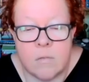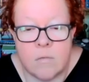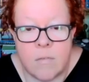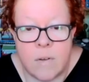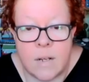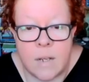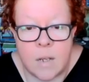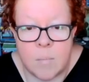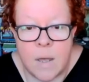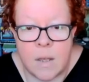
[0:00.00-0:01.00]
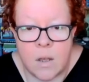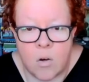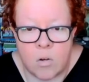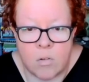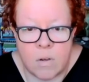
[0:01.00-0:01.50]
revealing bare
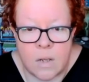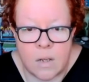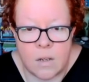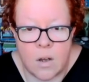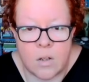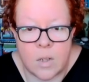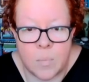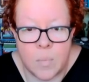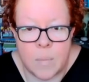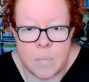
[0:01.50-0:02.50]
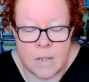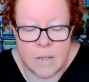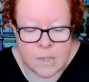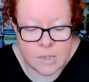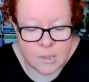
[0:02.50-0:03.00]
concrete guarded by
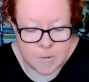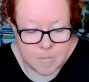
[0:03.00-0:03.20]
police.